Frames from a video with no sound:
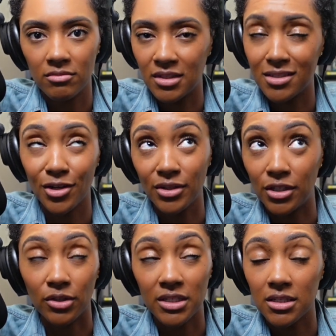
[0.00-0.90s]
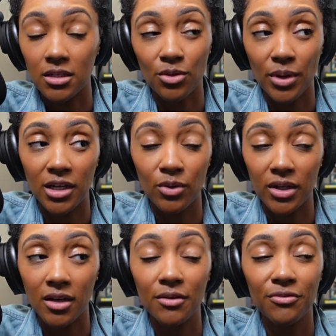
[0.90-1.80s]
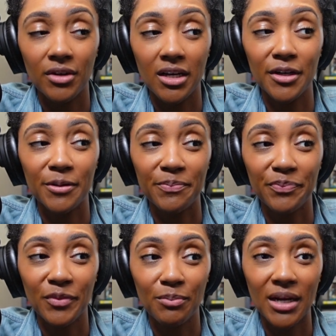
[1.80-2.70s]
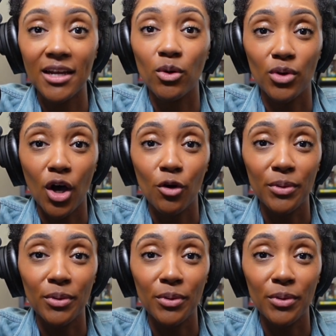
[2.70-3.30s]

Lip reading: Certainly don't listen to the radio enough, but I don't know.